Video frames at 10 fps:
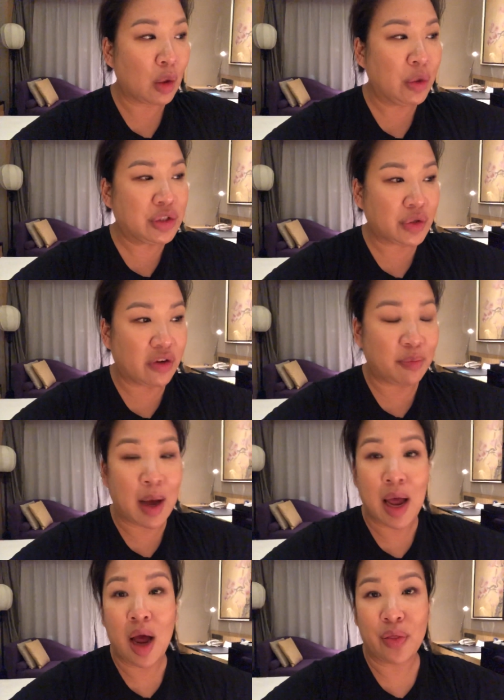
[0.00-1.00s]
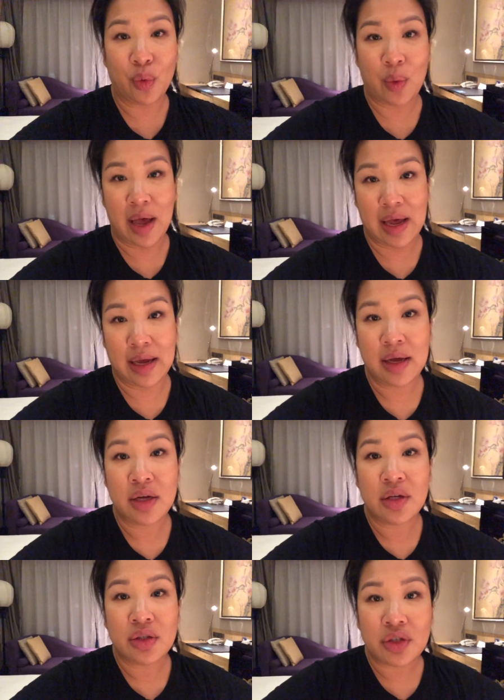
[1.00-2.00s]
we drove by on the way
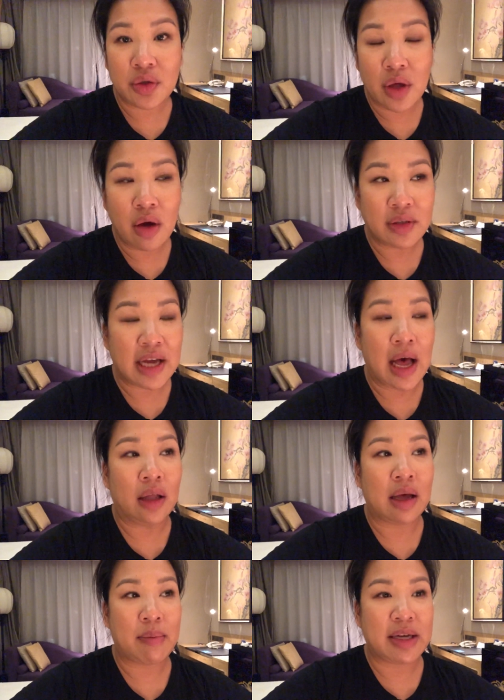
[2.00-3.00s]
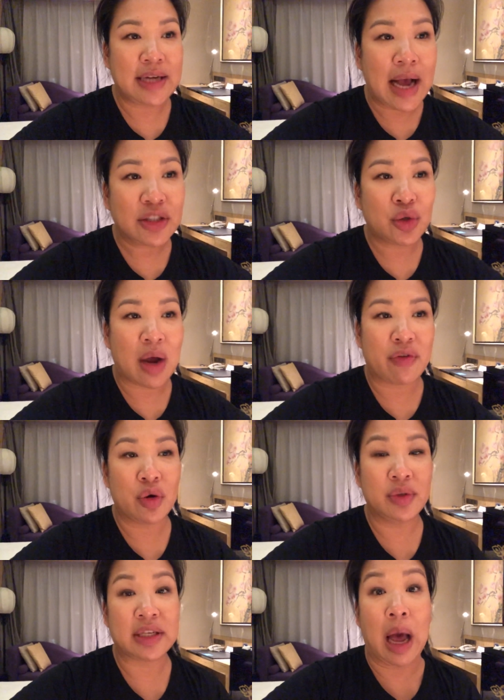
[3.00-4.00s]
to the hotel and my taxi driver
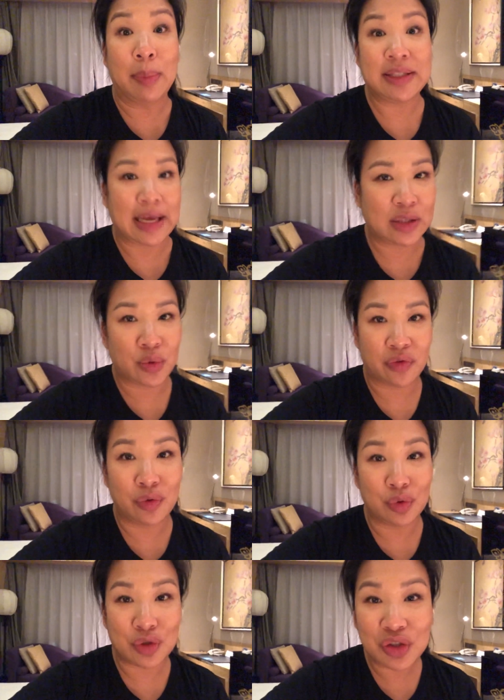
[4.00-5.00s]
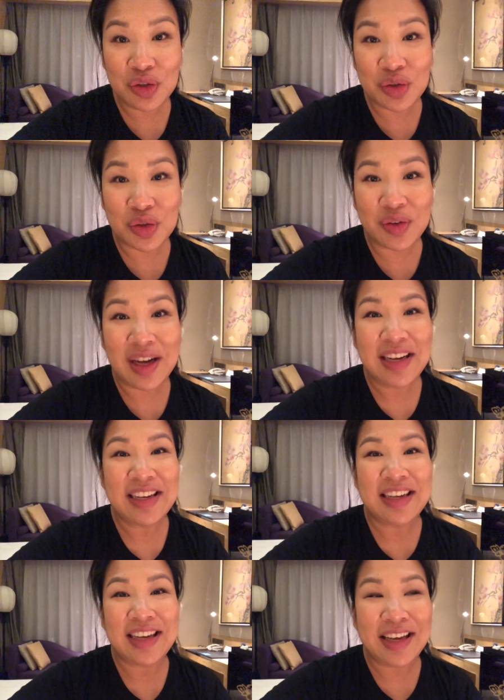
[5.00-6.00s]
who's like obsessed with food too
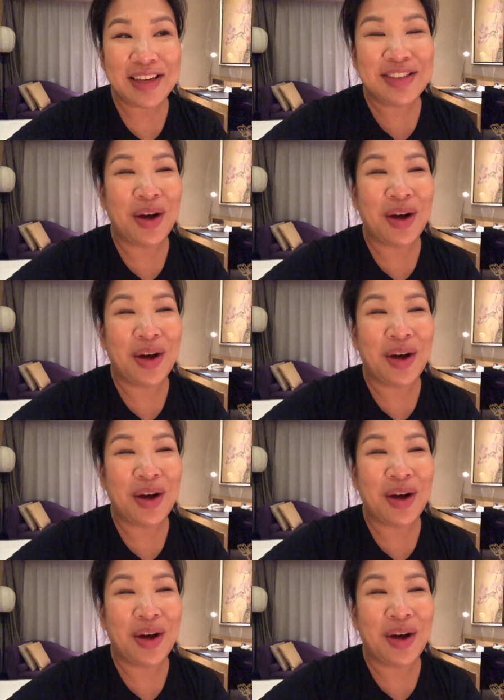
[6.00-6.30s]
he